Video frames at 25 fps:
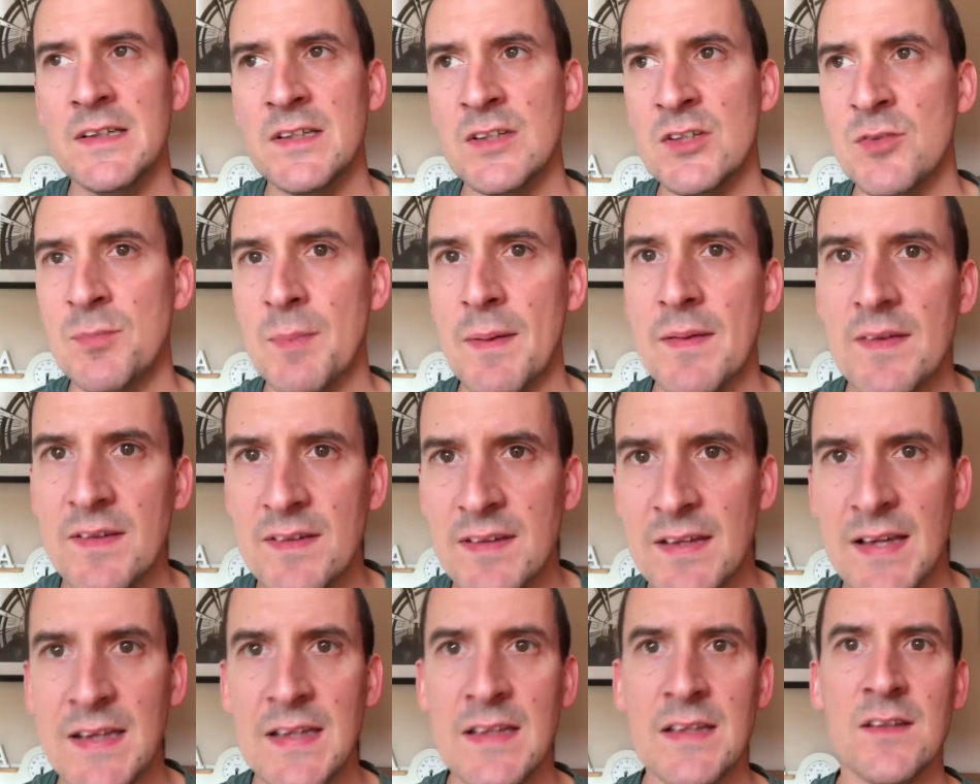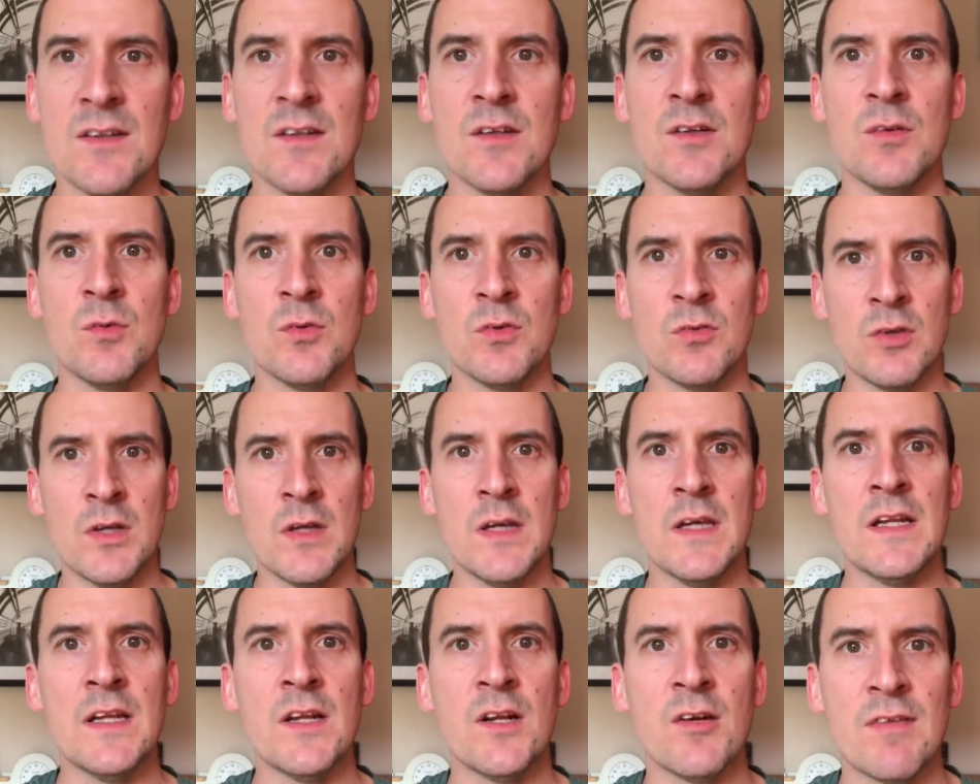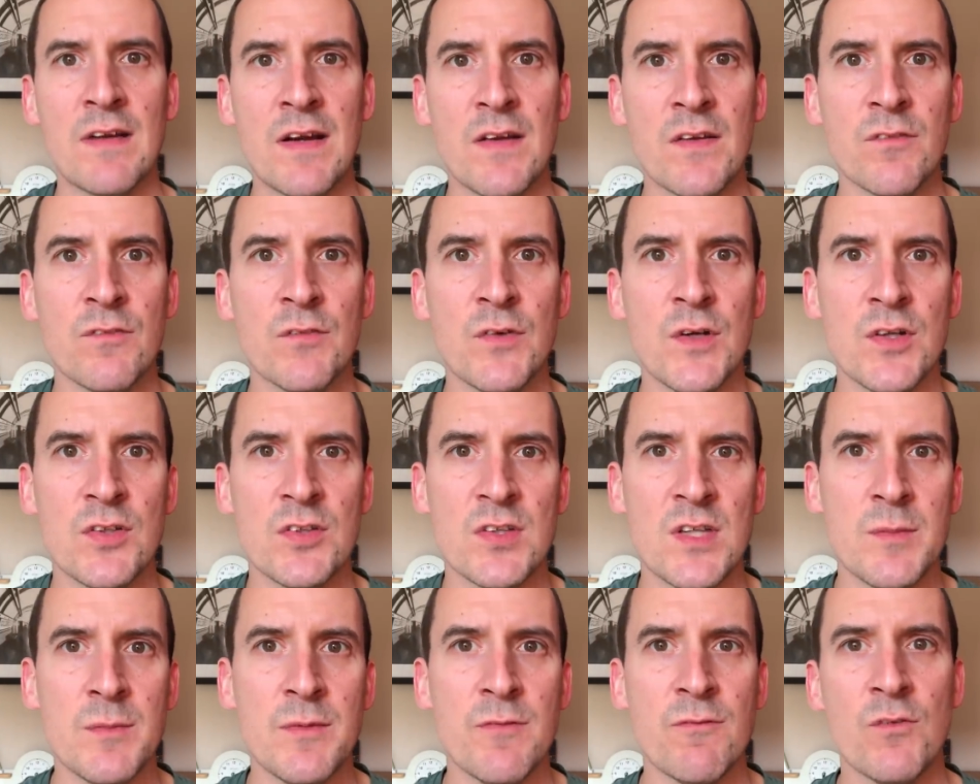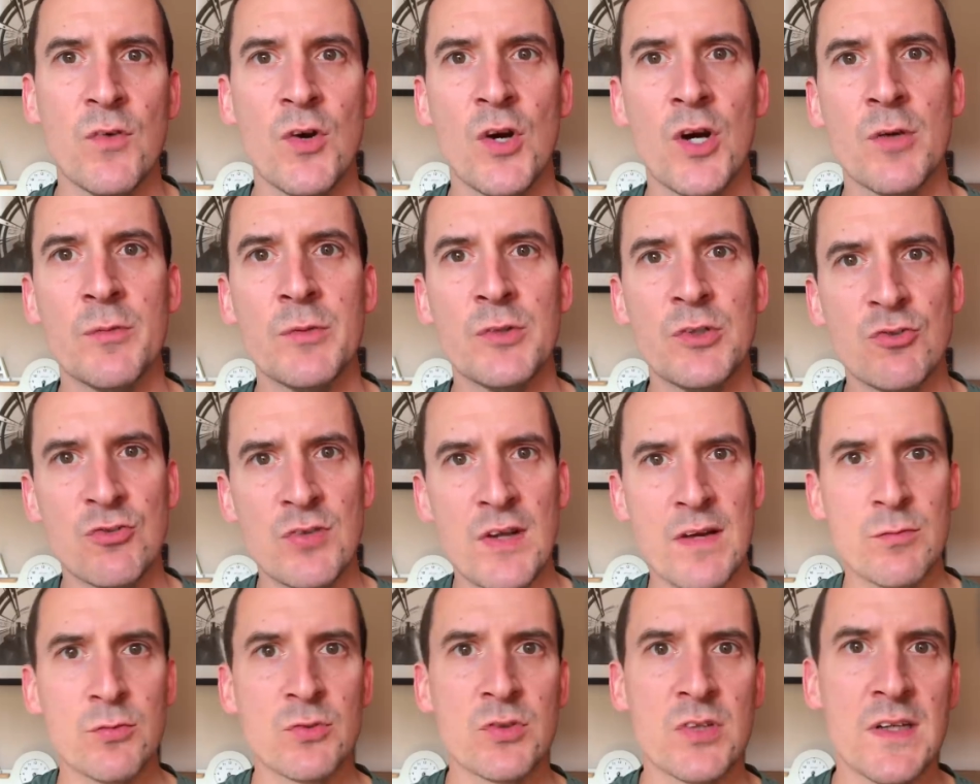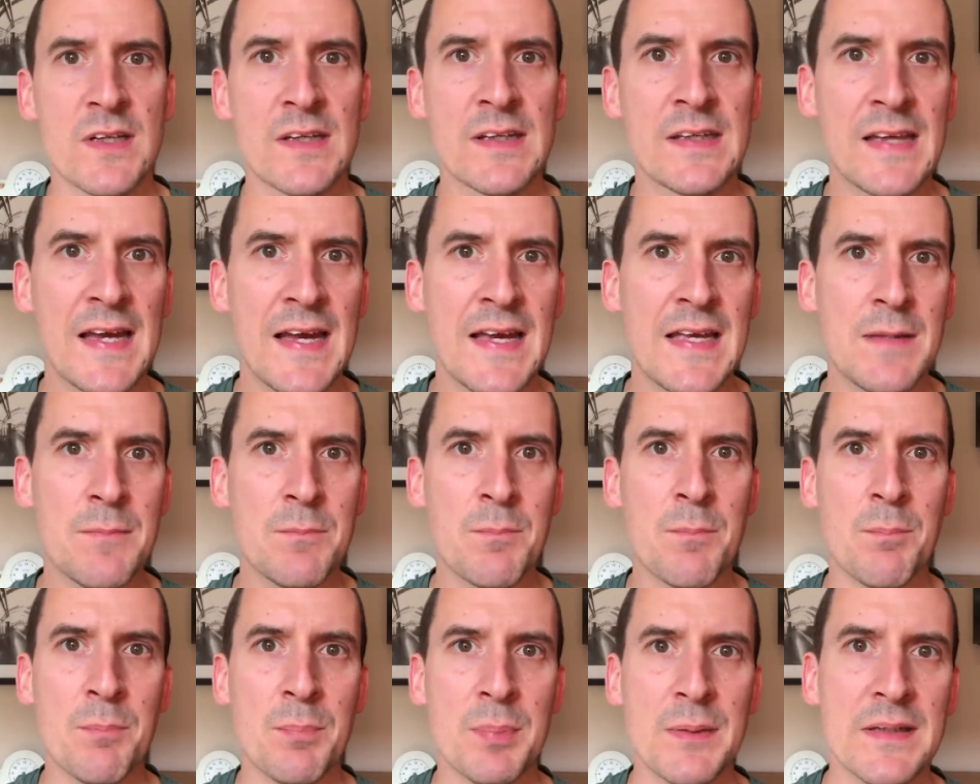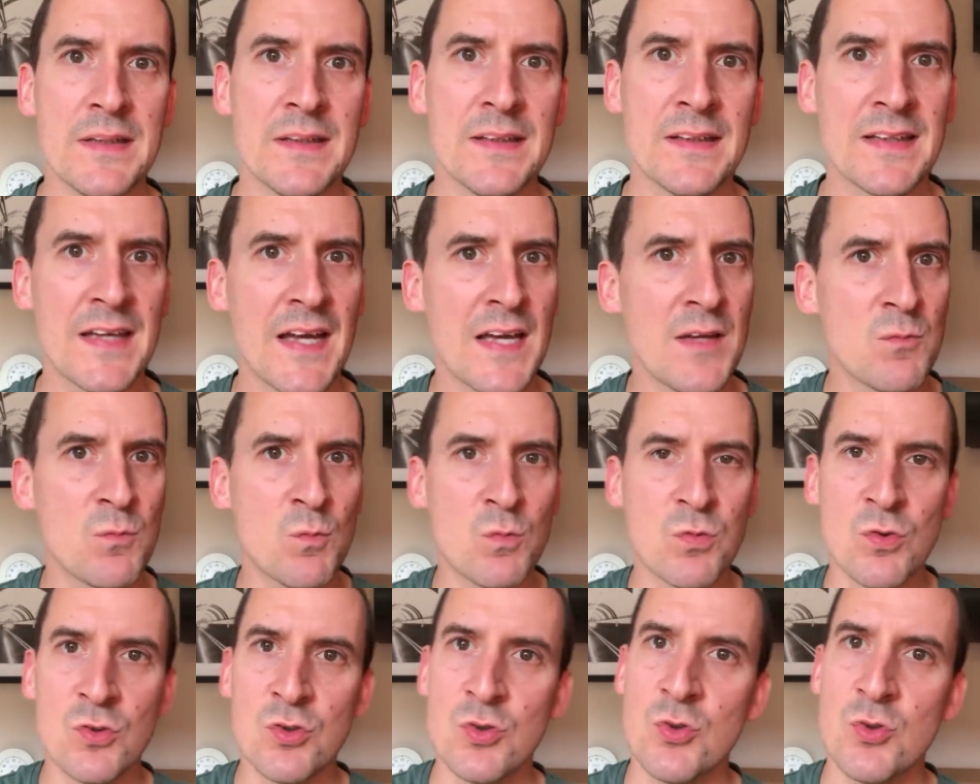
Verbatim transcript: spend the day in and around the first team environment, travel to the game, be in the game,